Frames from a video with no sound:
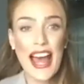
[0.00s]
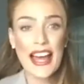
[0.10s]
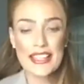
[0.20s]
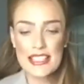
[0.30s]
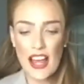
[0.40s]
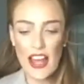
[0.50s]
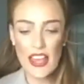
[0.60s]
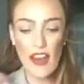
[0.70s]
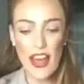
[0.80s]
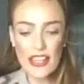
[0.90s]
And
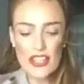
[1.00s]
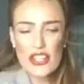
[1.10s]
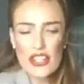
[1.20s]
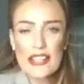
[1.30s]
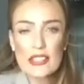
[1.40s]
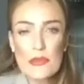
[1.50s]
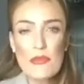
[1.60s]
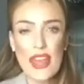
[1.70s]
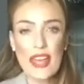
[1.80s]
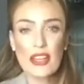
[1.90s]
if I can share
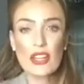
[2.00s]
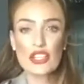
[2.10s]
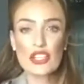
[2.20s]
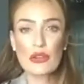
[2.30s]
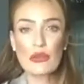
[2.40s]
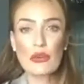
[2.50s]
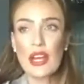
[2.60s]
something to